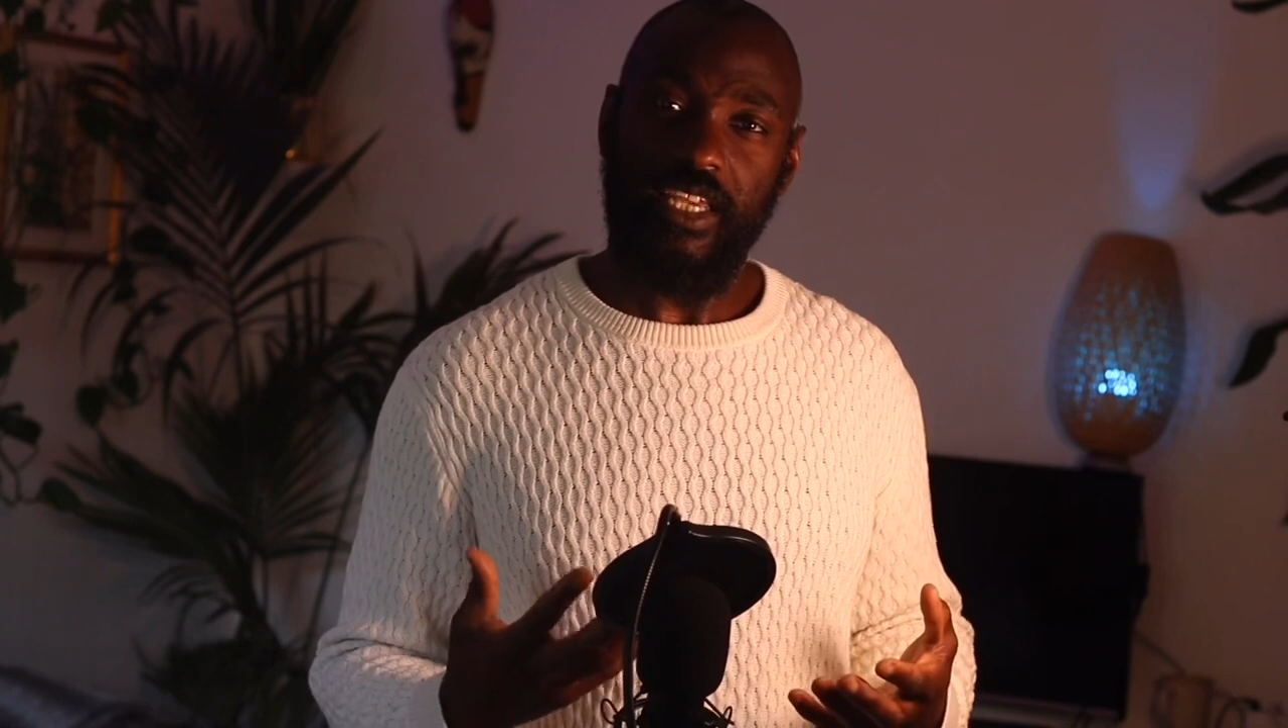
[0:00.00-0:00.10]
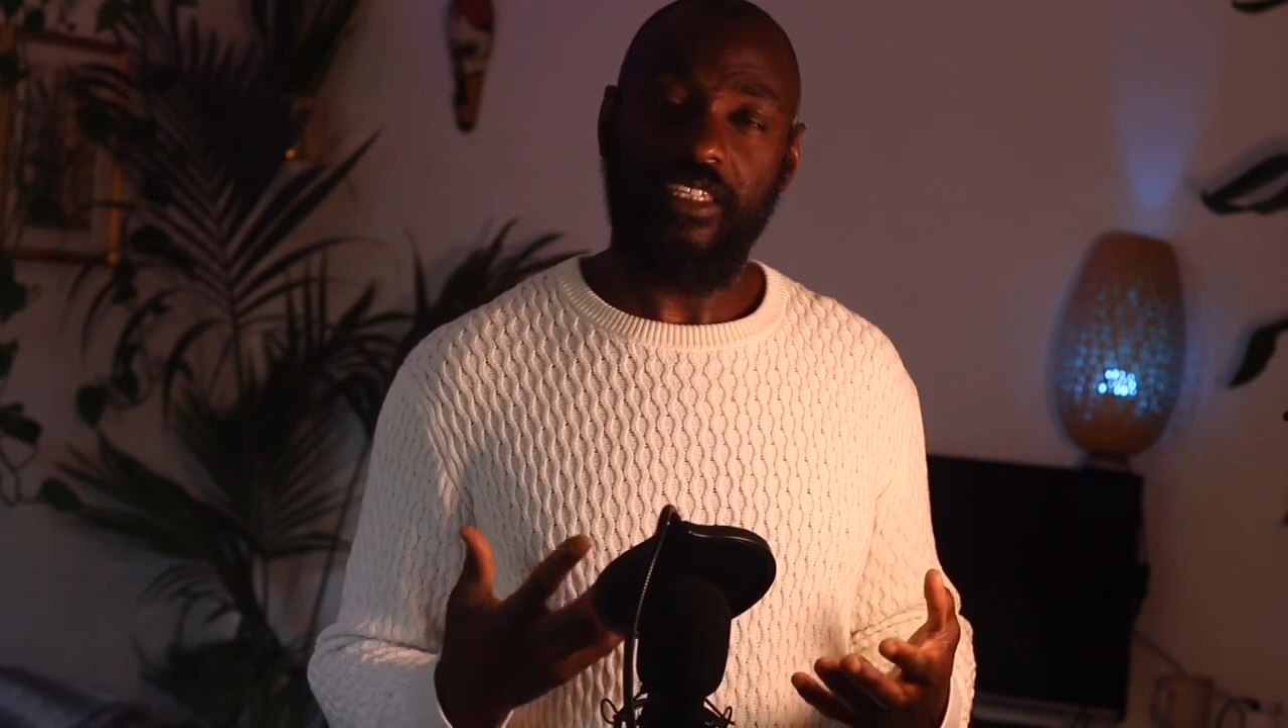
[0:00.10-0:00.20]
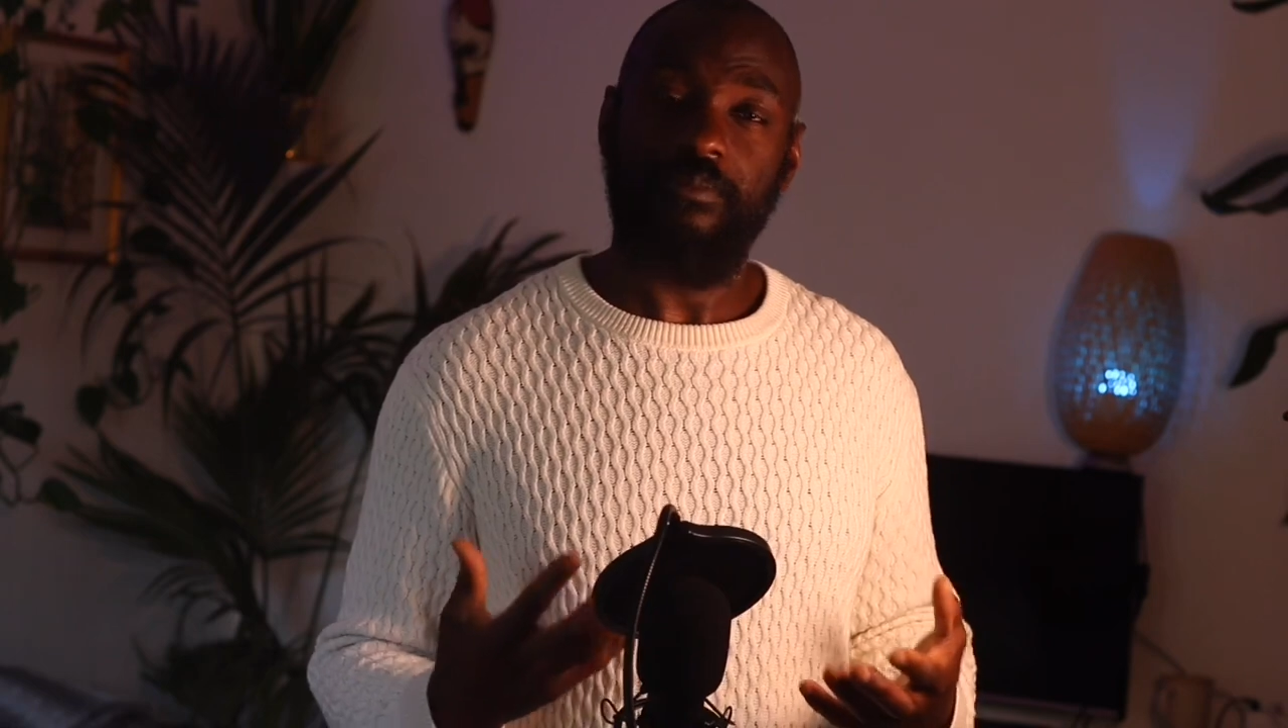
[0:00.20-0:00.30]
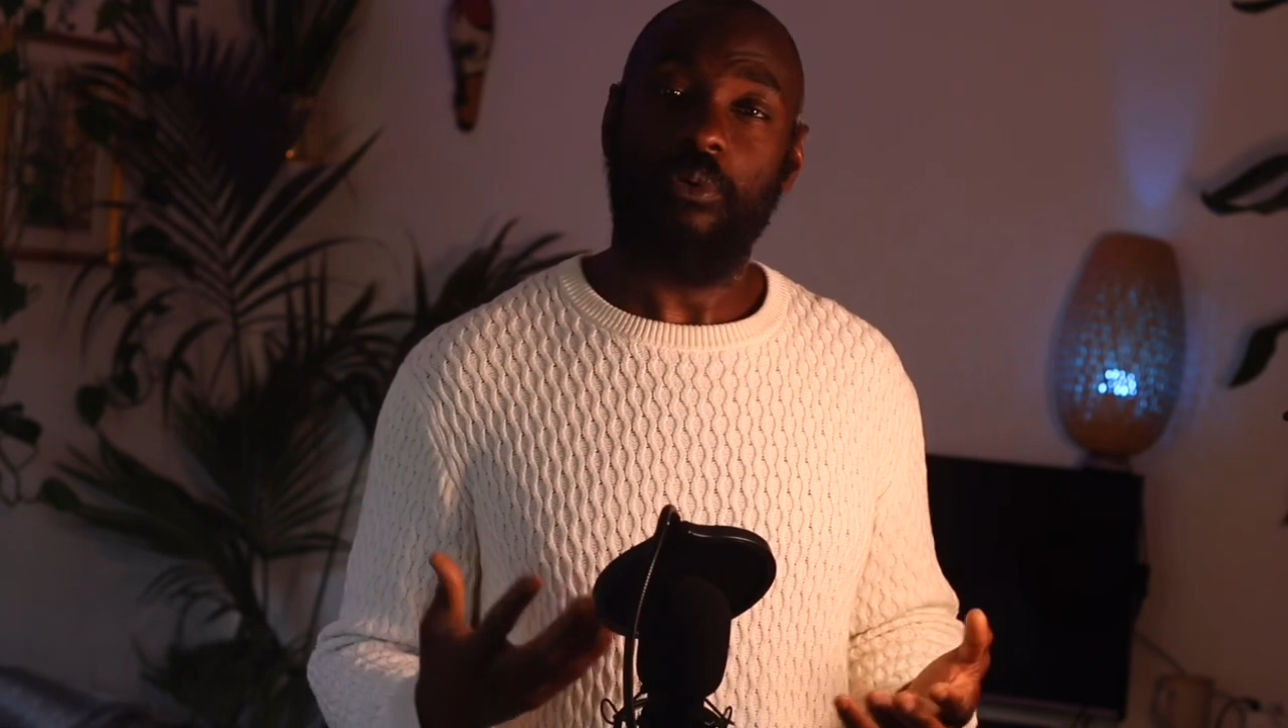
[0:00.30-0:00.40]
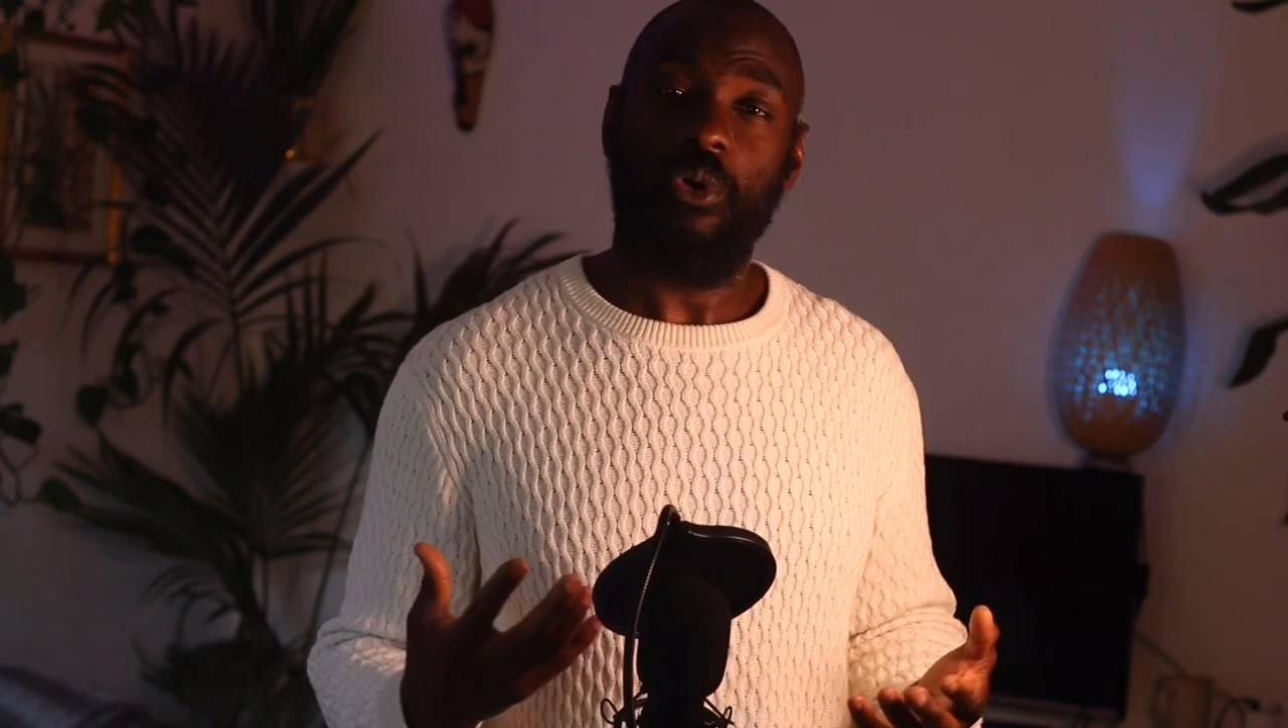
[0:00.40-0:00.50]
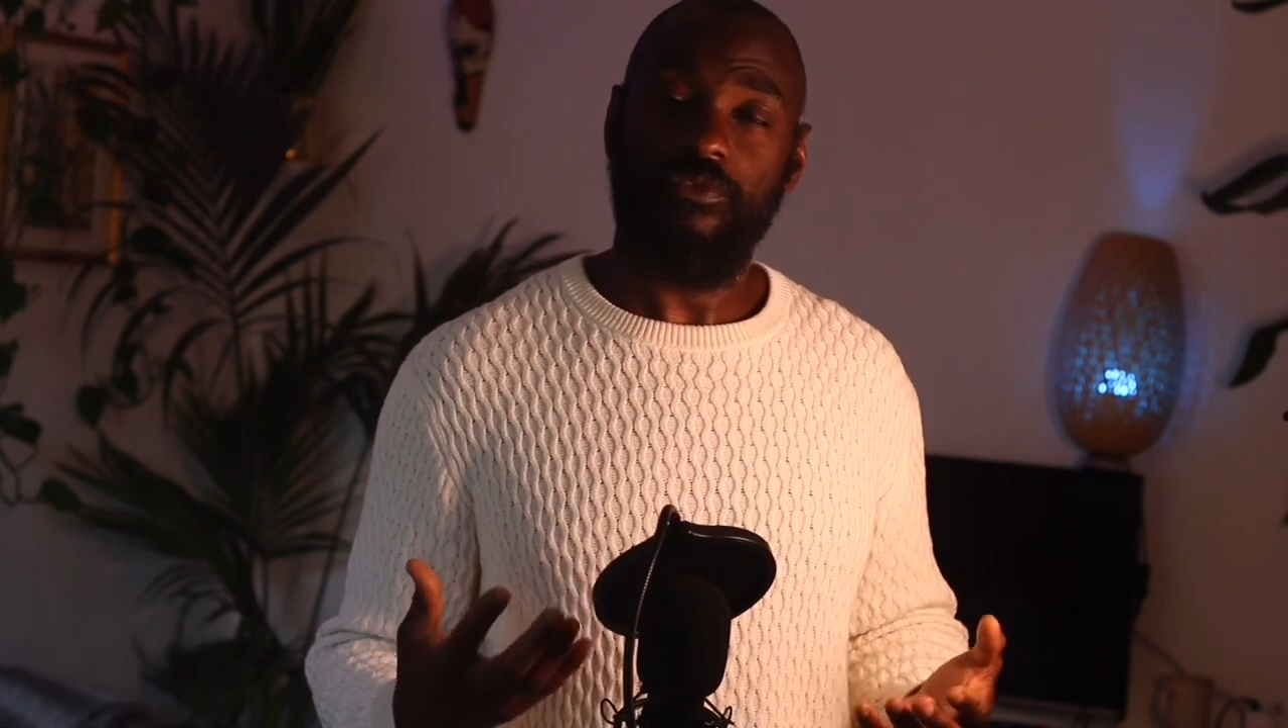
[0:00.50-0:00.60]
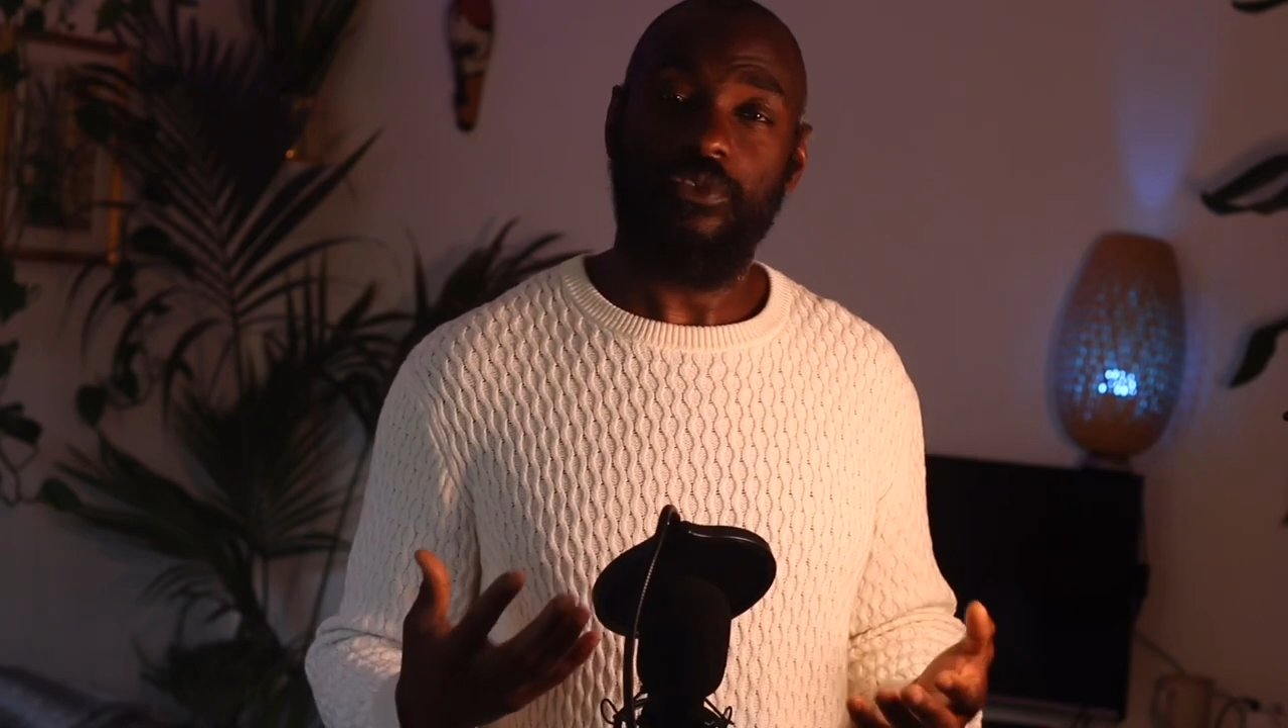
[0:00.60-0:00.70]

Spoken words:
It's important